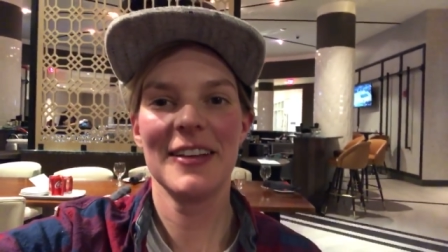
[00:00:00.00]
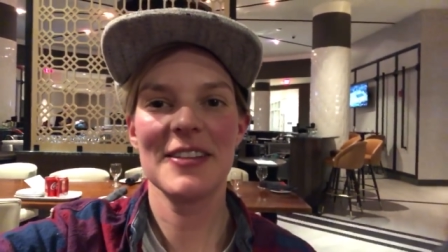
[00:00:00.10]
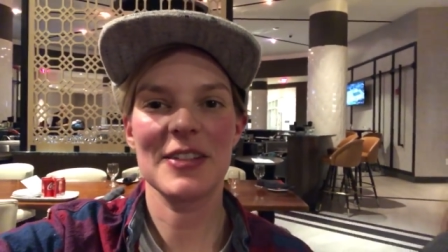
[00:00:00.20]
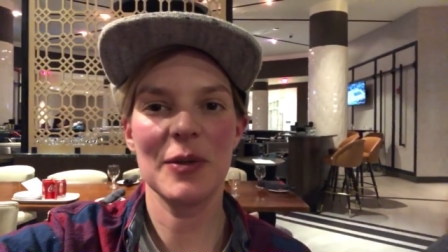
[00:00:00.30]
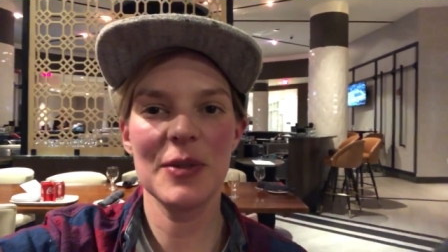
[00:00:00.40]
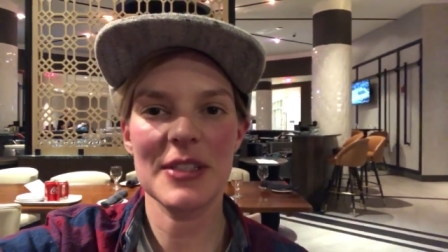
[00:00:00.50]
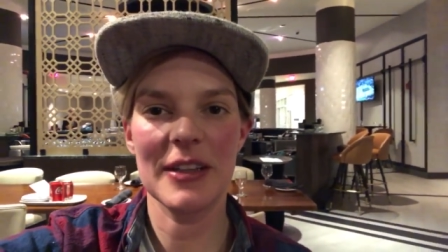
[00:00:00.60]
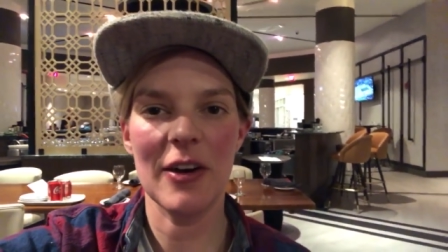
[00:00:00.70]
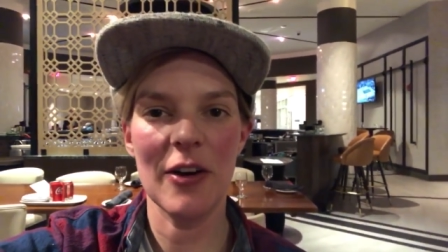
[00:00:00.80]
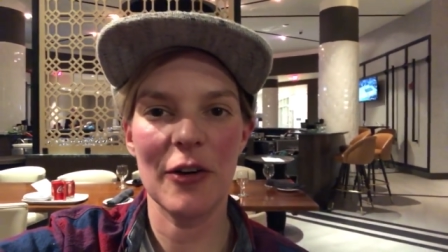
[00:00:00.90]
So who's an
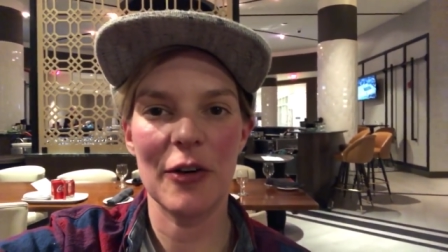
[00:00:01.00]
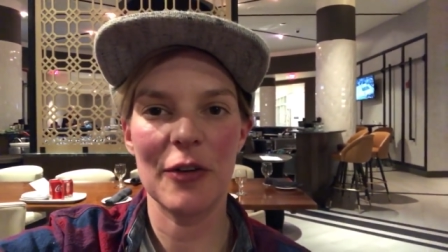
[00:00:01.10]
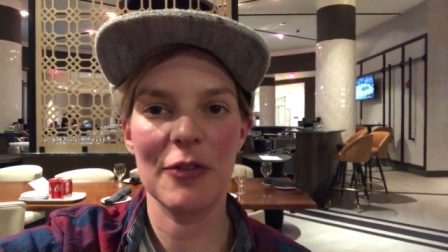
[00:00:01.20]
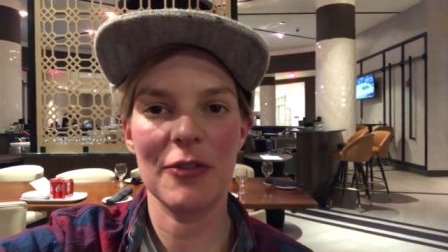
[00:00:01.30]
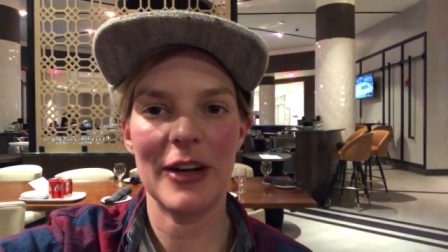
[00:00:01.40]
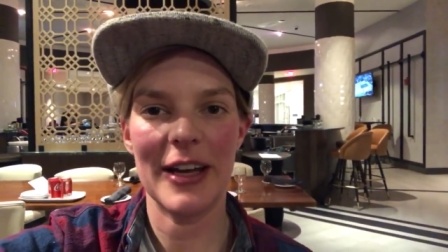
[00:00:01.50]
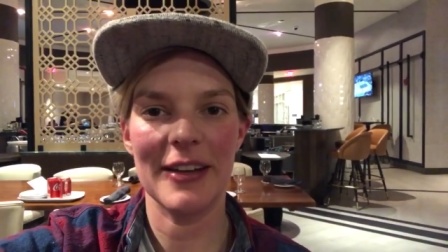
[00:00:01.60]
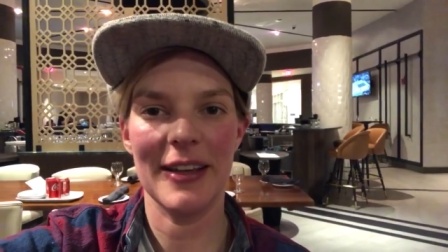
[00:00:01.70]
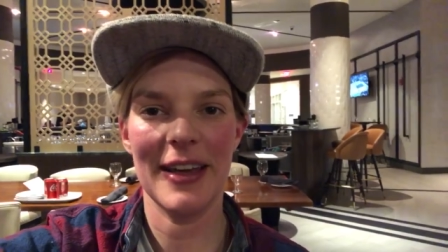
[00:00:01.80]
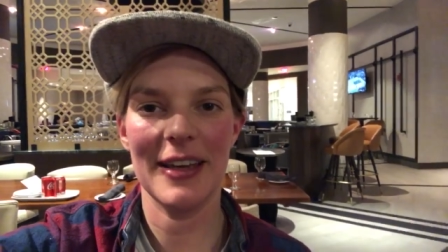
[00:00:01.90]
O? Fred.
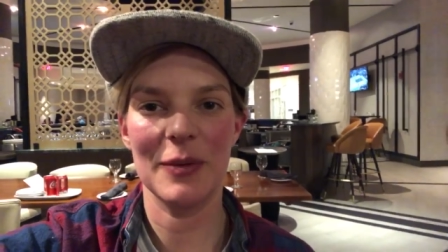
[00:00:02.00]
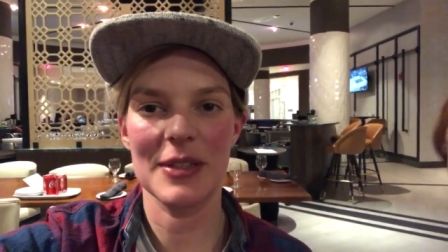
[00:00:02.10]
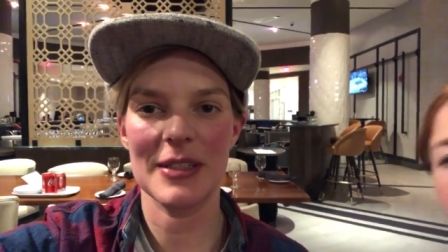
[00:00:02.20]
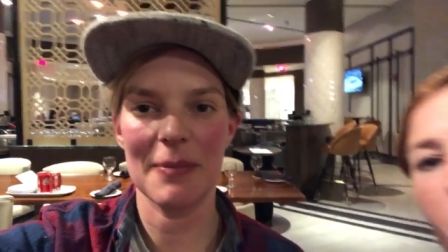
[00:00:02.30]
Hey, what's up,